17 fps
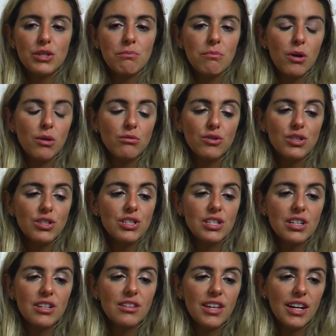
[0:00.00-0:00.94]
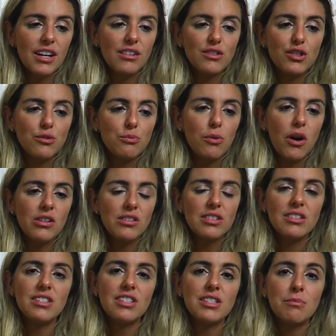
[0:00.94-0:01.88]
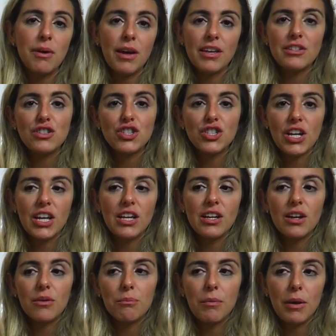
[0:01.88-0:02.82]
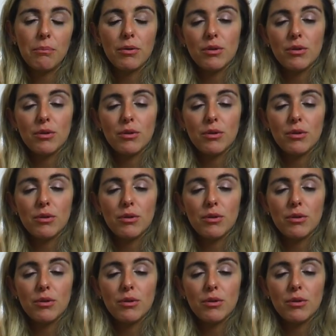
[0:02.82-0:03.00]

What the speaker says: The most that I'll do processed is my shake, my